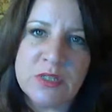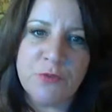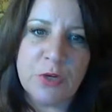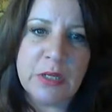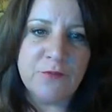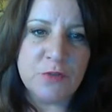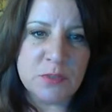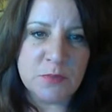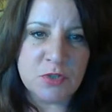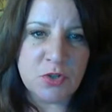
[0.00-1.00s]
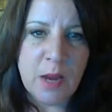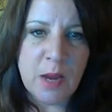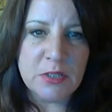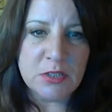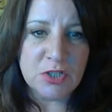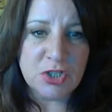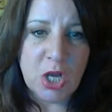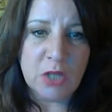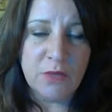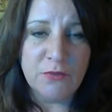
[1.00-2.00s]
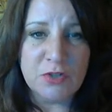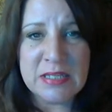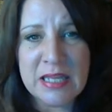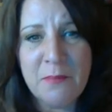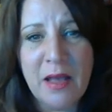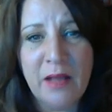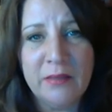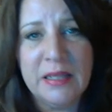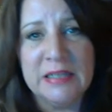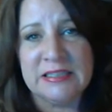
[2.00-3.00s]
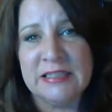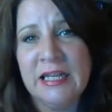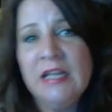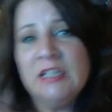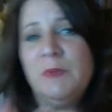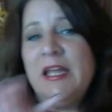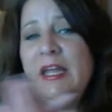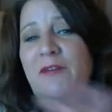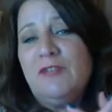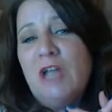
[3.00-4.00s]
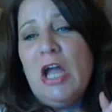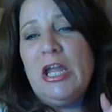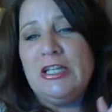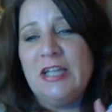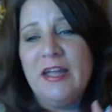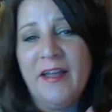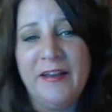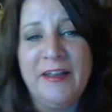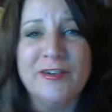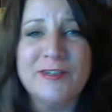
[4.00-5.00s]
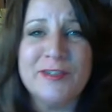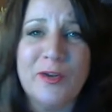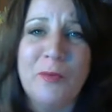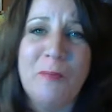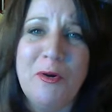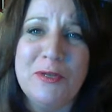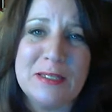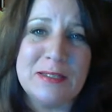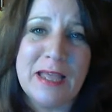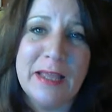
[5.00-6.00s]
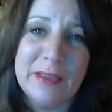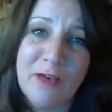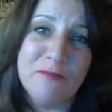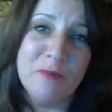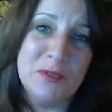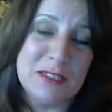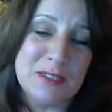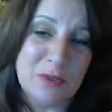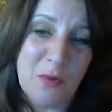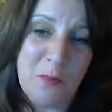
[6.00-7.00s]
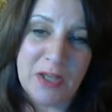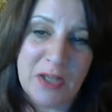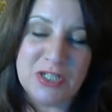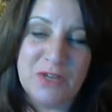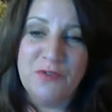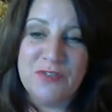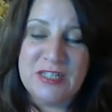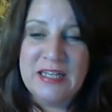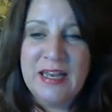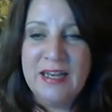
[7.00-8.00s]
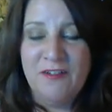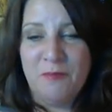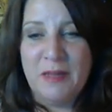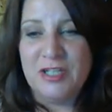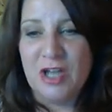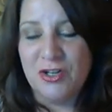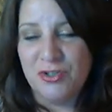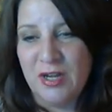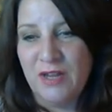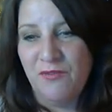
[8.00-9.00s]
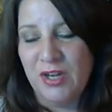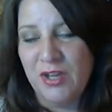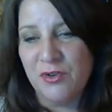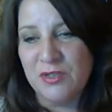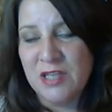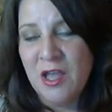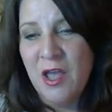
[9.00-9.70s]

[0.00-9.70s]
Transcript: a free gift for subscribing to the Dog Lovers email list. Speaking of Doggy Dan, here's little Moses. I love Moses so much. If you've seen any of my dog training videos,